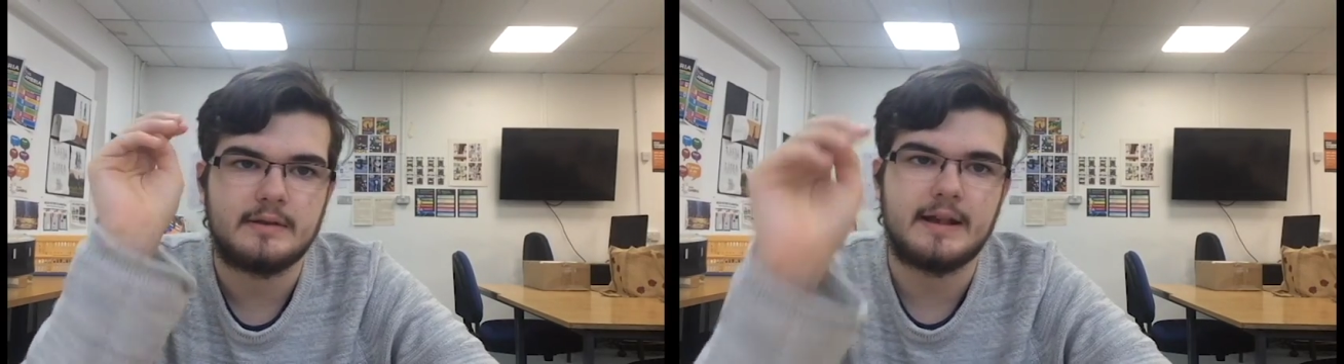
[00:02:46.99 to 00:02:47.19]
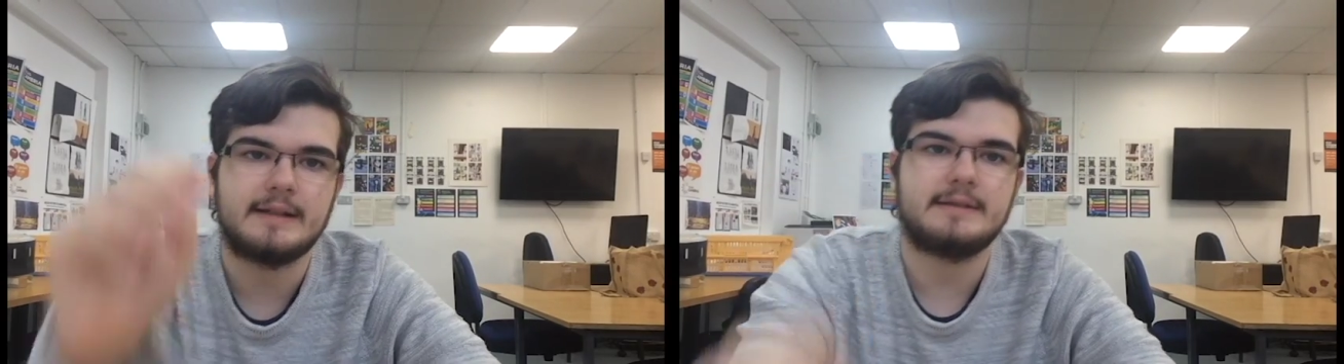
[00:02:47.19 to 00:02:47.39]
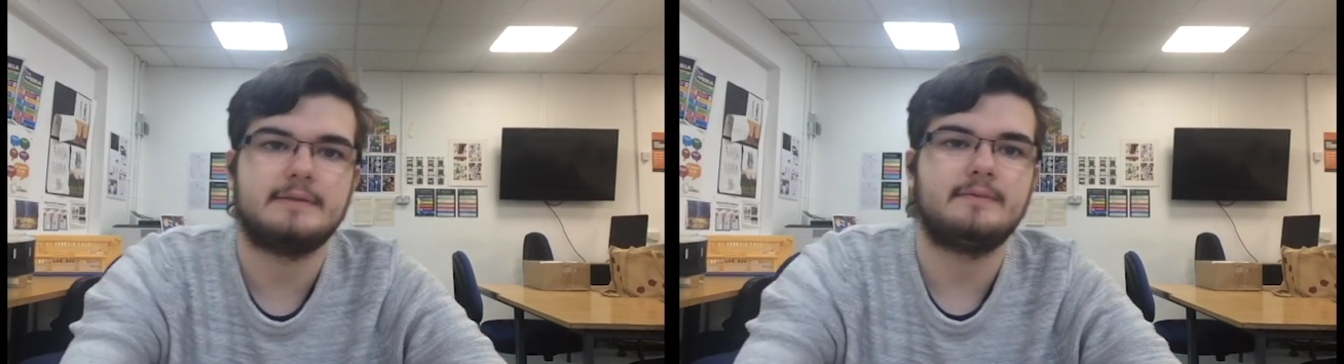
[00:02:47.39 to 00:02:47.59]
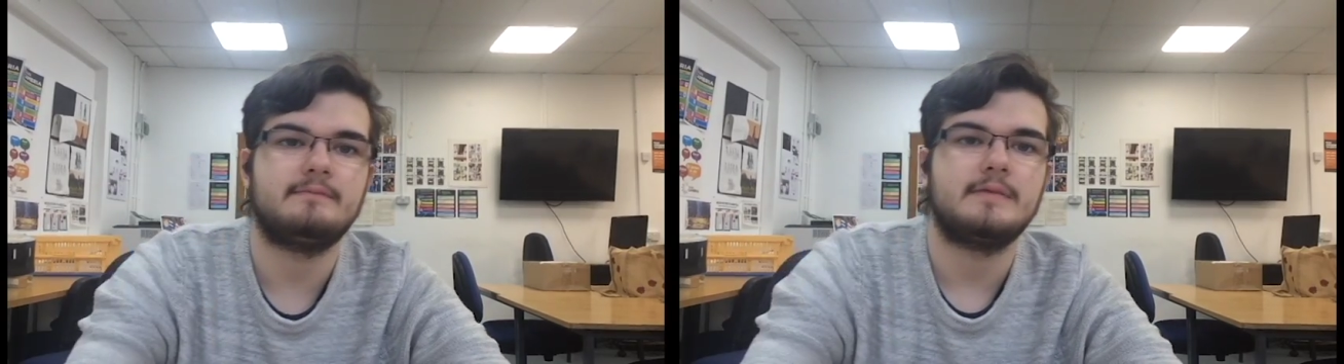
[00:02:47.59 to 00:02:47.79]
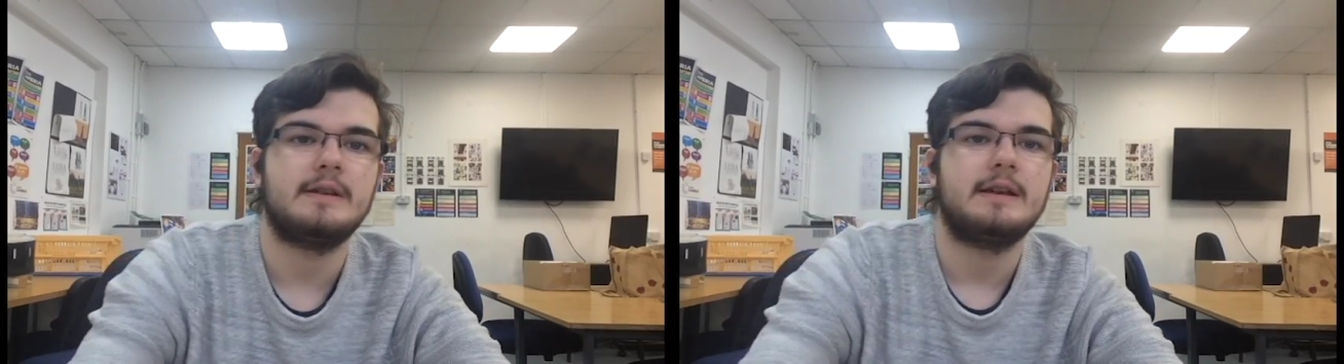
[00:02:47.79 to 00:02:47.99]
that
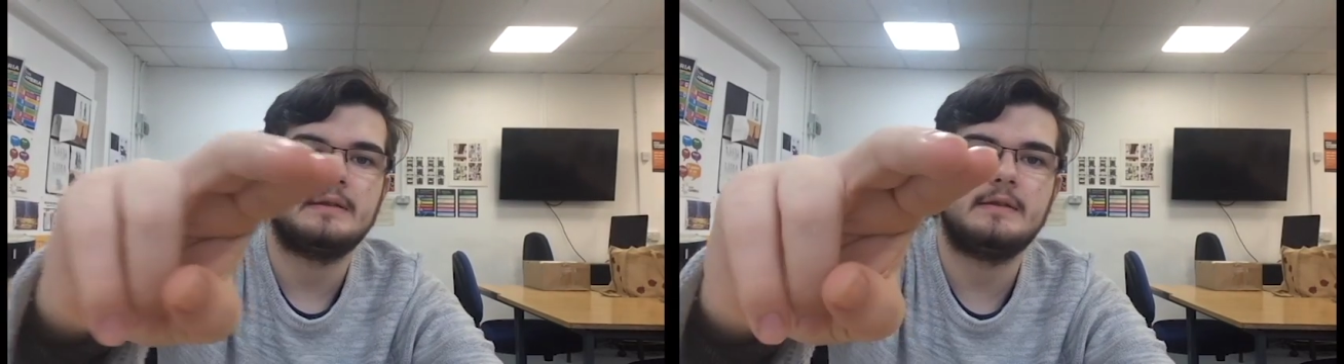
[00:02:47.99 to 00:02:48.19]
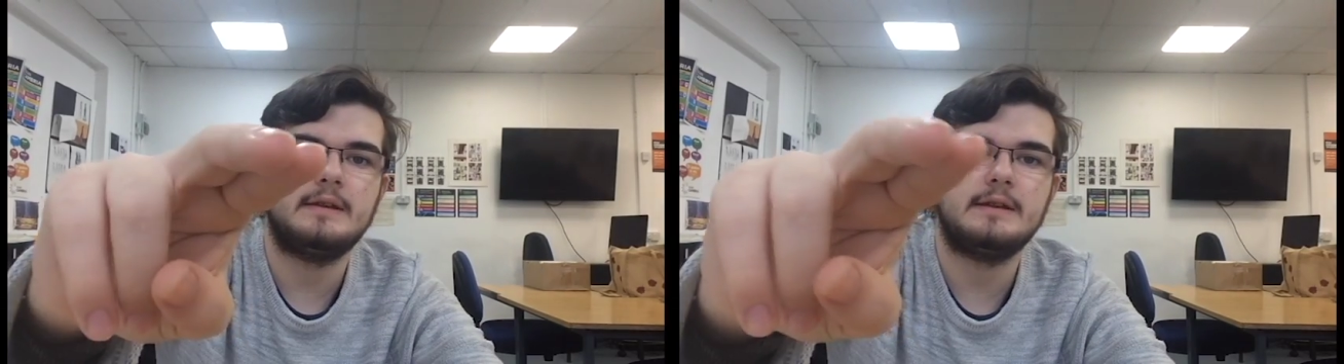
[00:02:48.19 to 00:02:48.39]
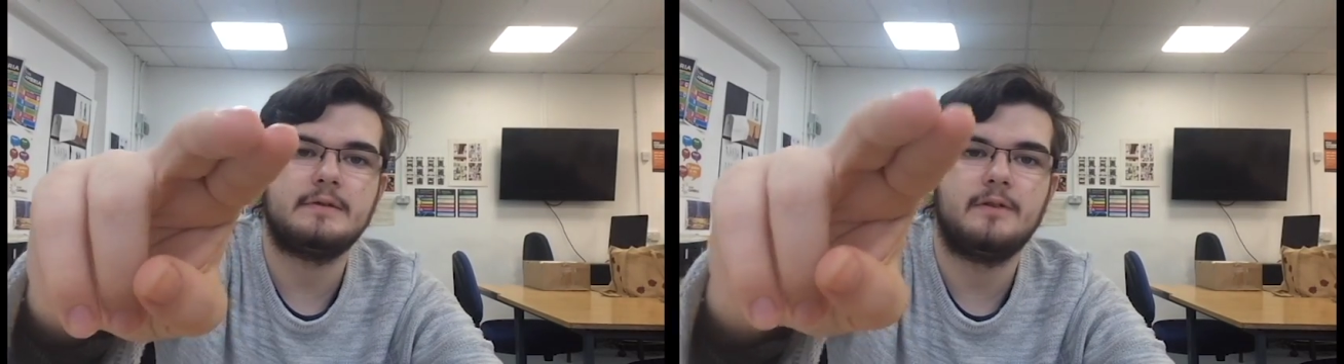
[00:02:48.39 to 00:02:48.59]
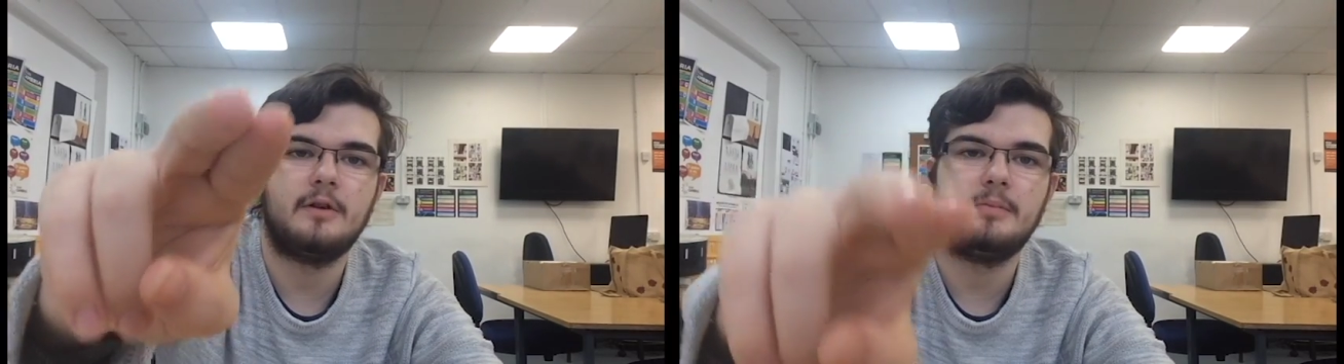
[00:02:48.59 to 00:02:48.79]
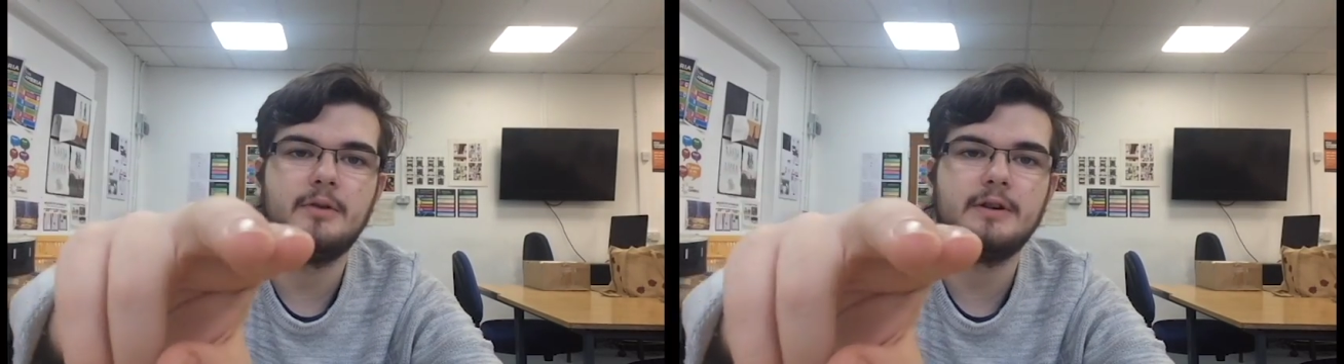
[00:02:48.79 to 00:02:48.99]
these
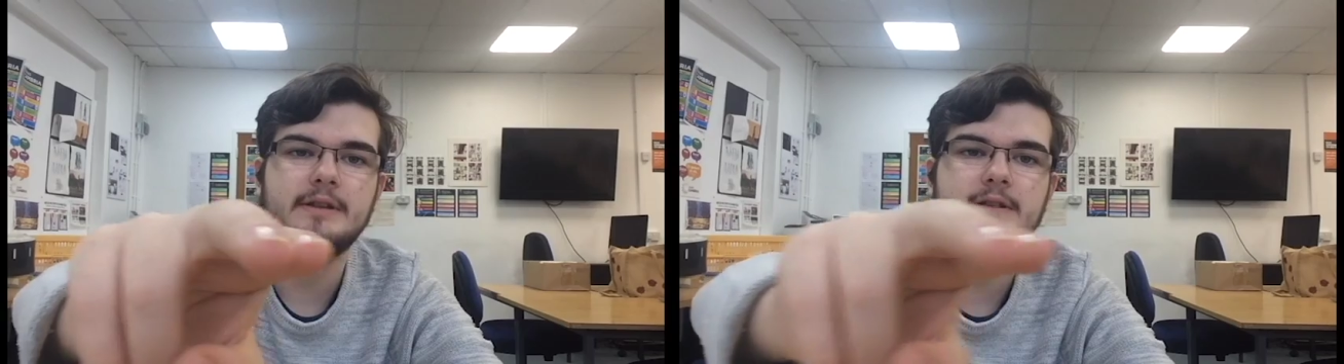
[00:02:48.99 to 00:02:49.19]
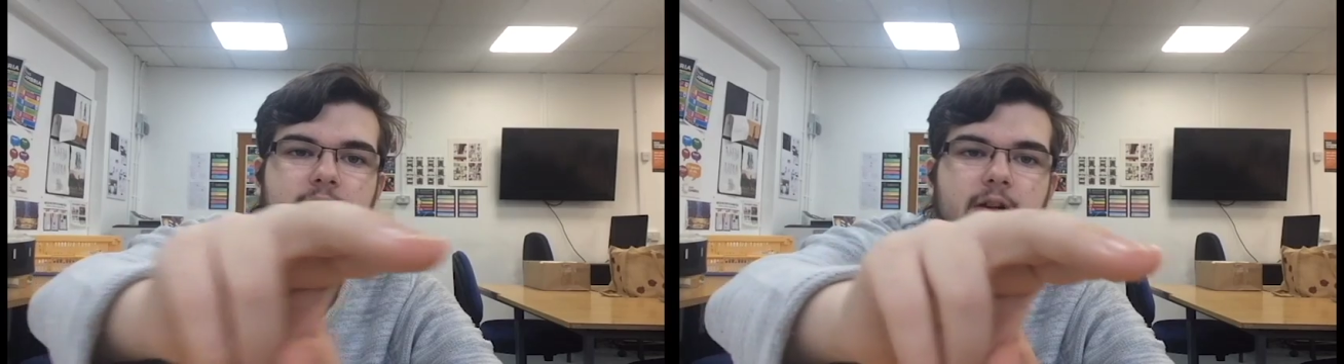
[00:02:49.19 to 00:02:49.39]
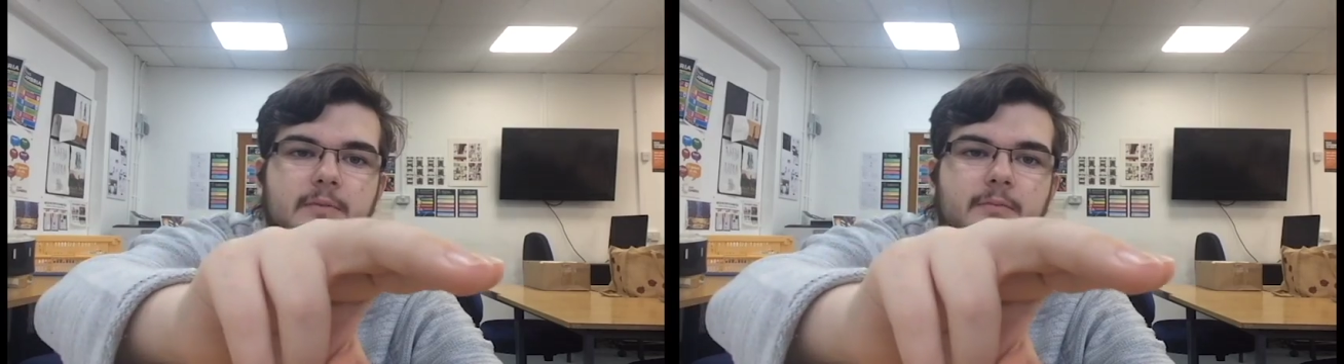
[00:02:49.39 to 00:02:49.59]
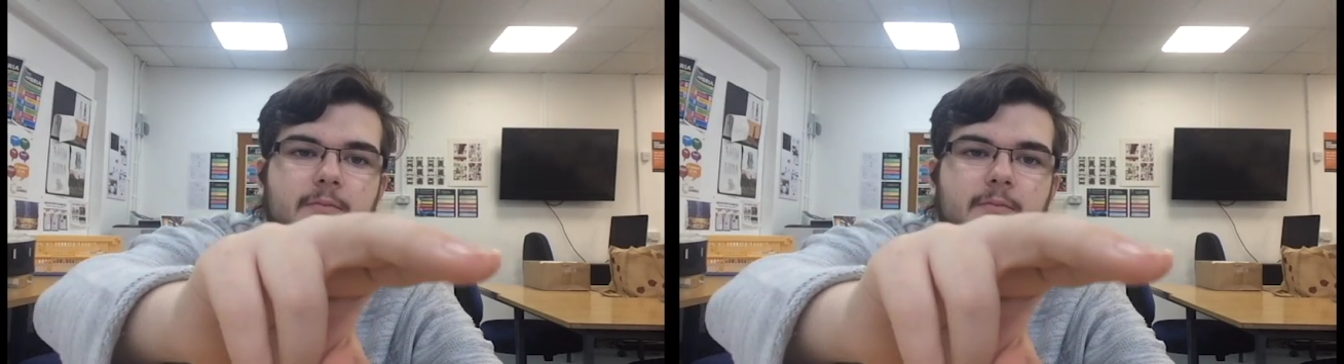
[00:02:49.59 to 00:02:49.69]
4 points are